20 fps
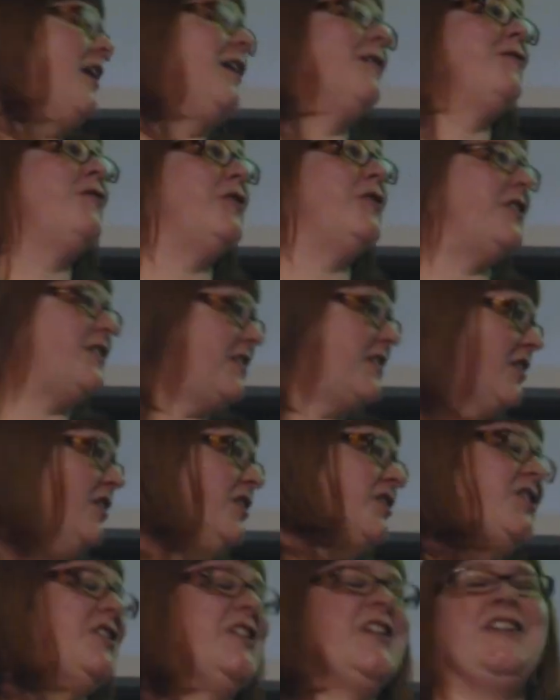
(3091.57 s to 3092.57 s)
For this
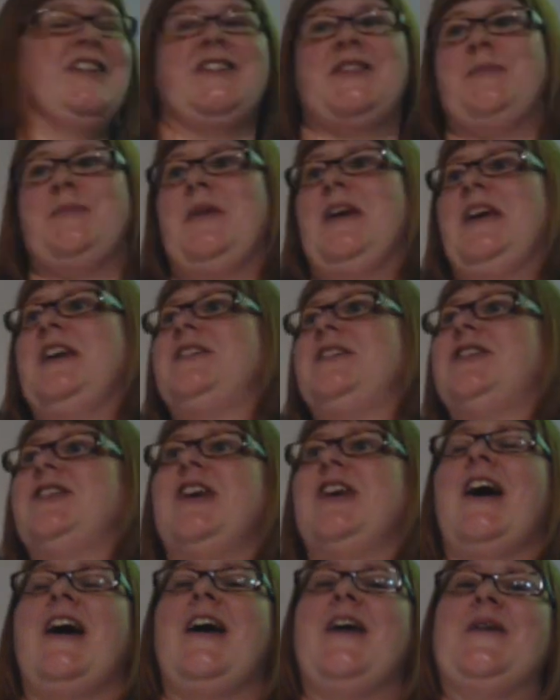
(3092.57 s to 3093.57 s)
touching speech.
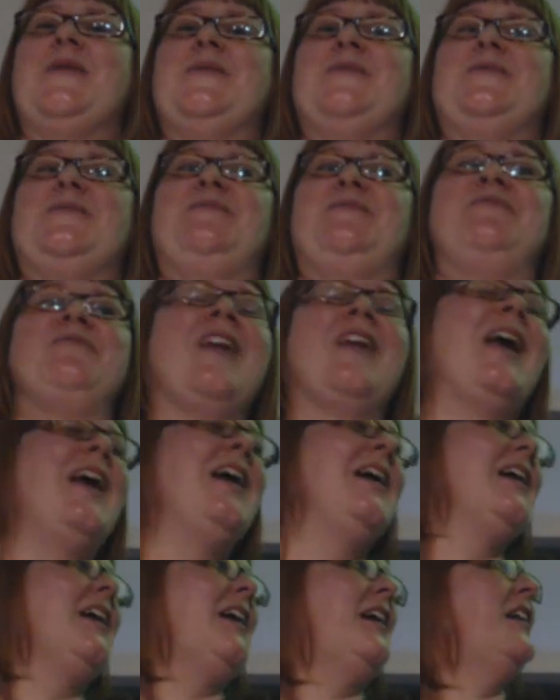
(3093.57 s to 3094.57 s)

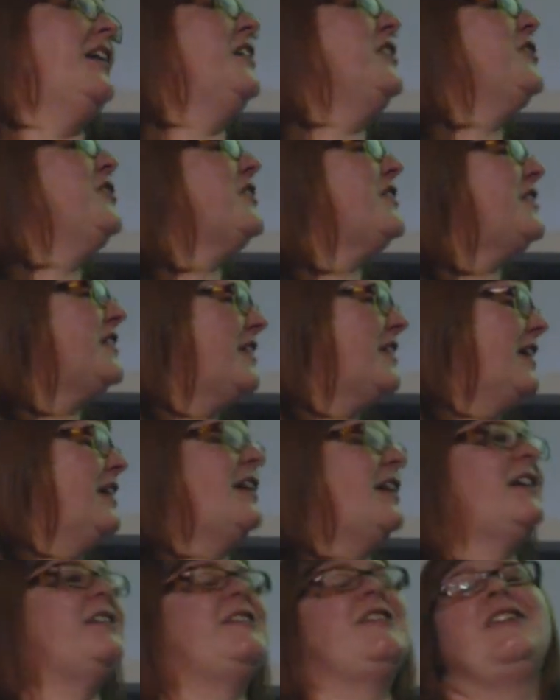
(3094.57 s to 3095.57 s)
Can I just say
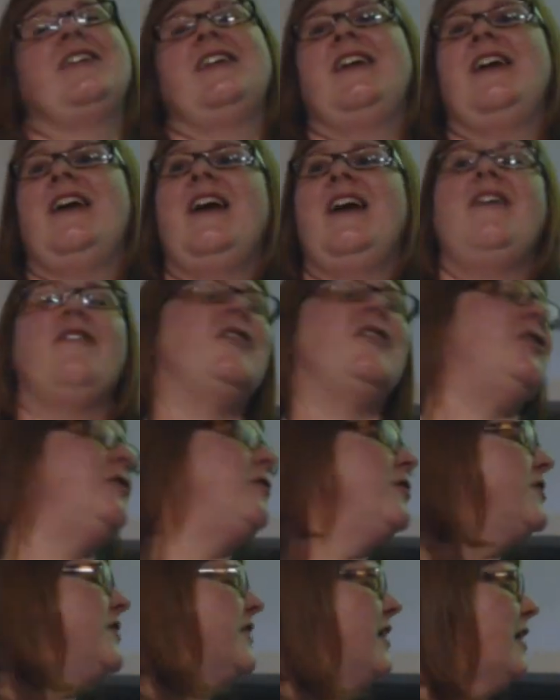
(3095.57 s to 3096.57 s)
that what you
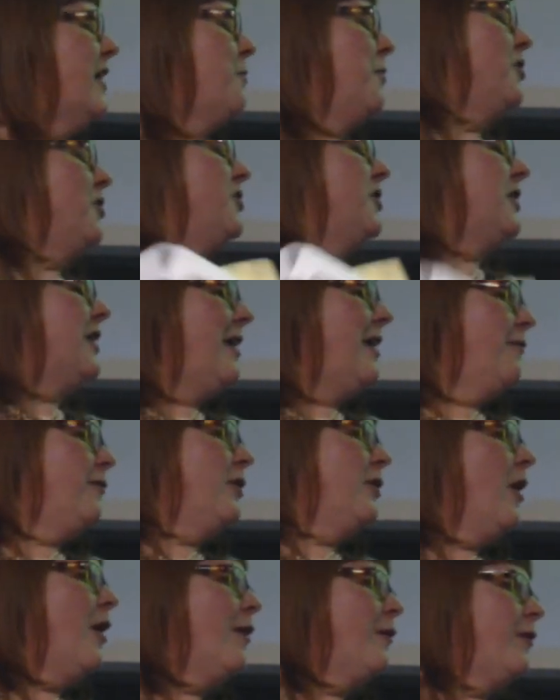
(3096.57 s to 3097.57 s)
were saying about the
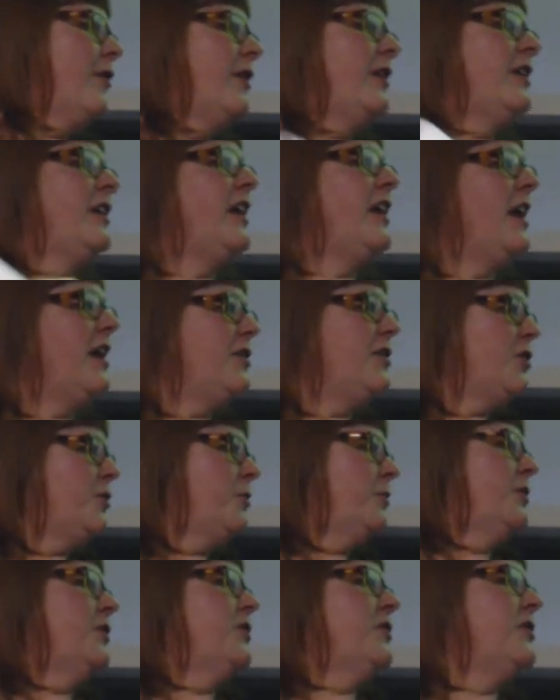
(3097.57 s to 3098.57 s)
level of
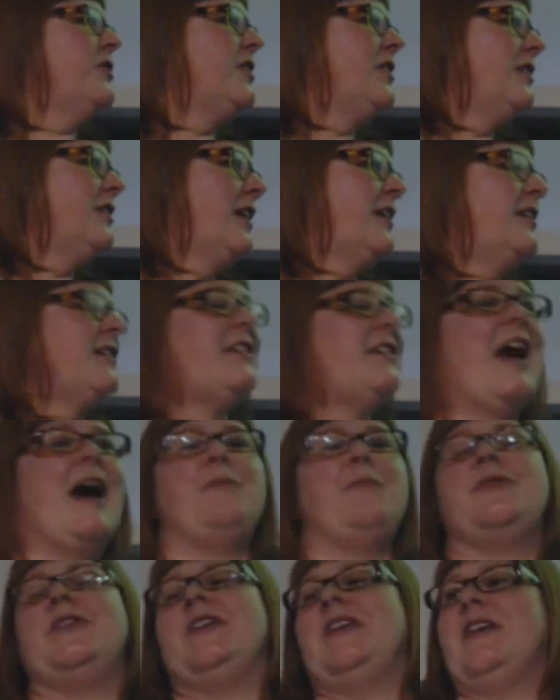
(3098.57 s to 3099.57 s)
engagement that is
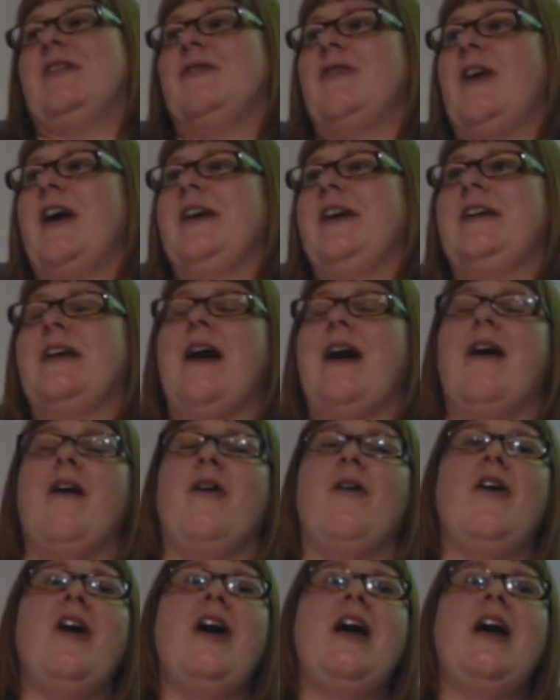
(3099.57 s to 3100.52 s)
happening right now,